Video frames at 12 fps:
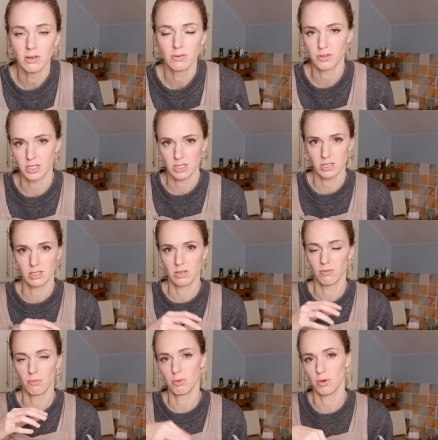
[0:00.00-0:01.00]
for instance, if
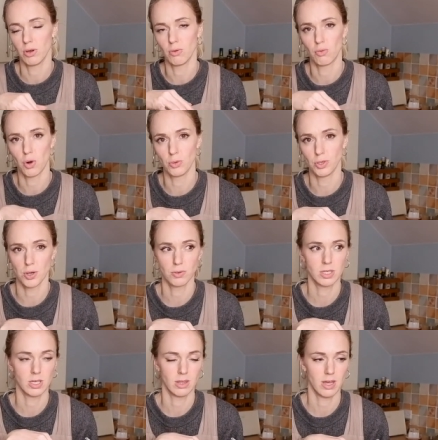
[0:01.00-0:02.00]
you put rolled
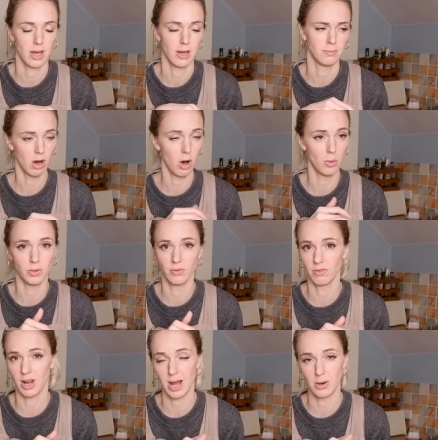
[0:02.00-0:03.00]
oats in there, almond
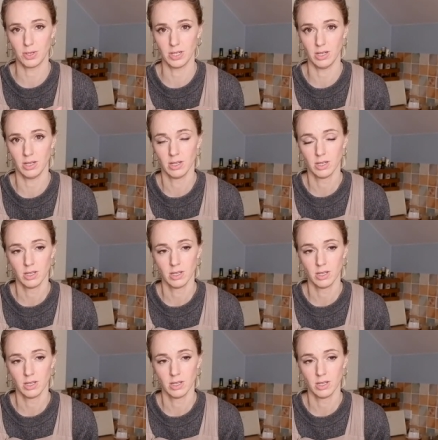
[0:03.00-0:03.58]
flour,